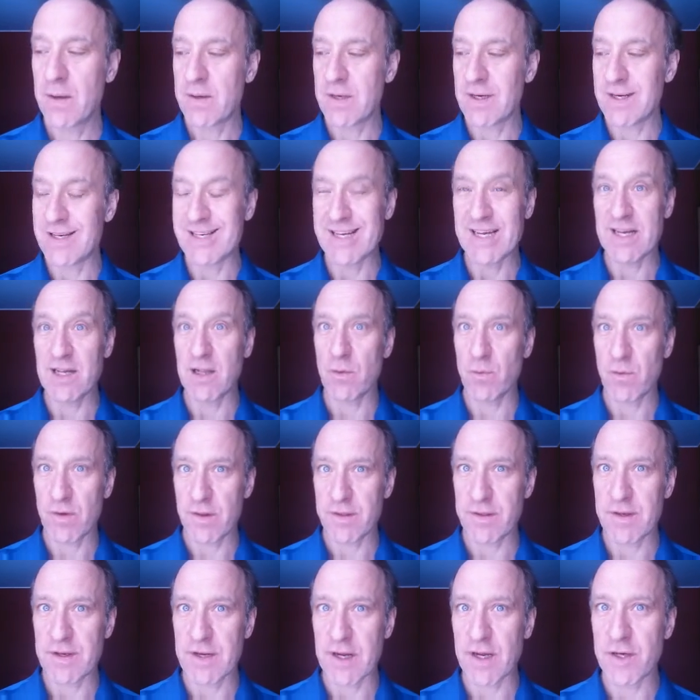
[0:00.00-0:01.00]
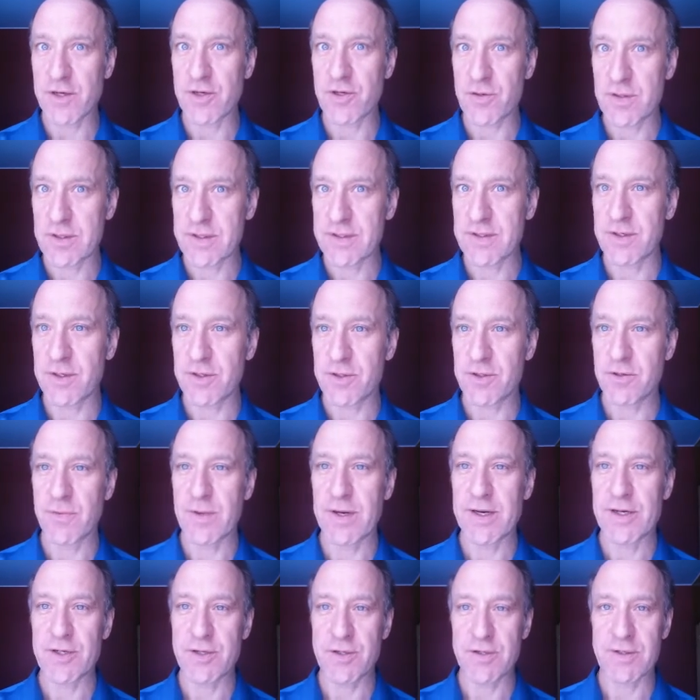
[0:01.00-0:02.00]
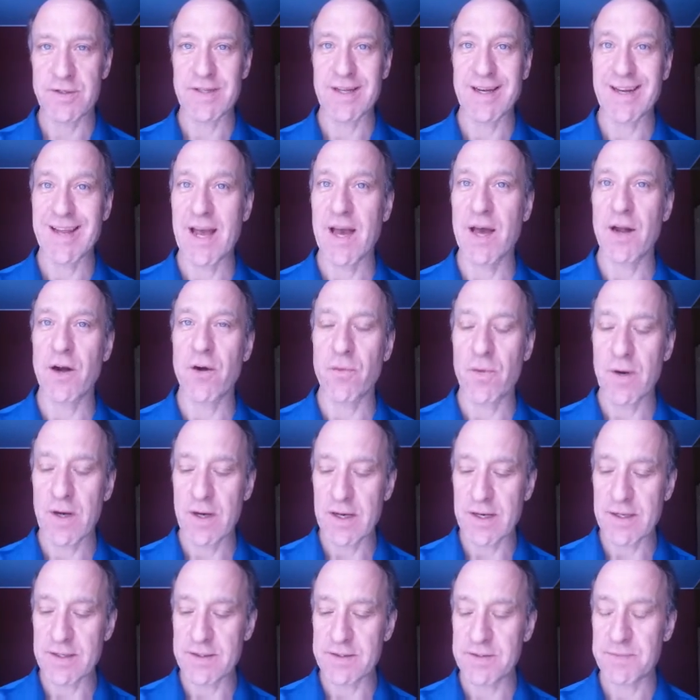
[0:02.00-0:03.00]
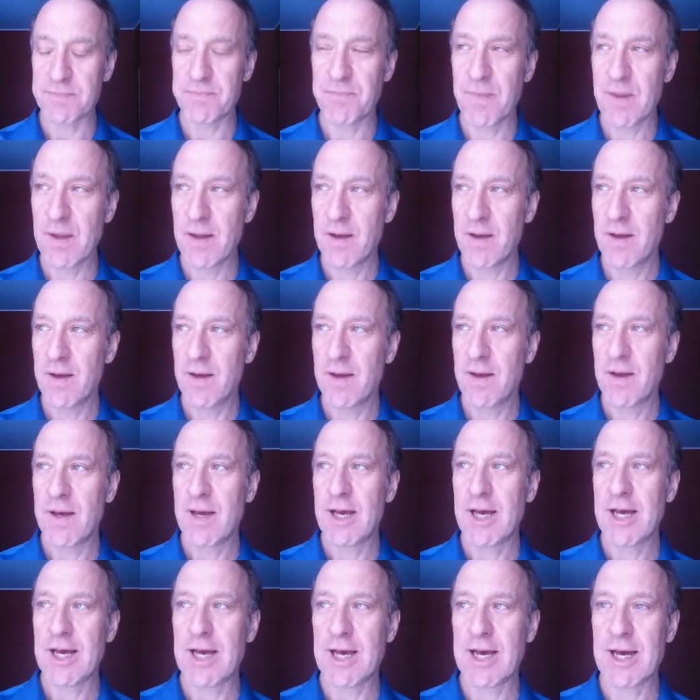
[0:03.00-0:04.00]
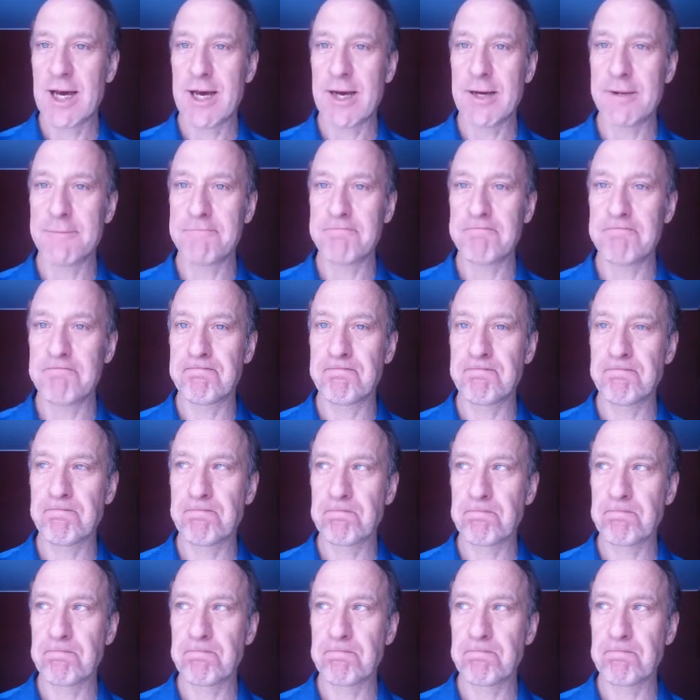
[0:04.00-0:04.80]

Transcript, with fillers: to deal with the dangerous situations that can arise. Um,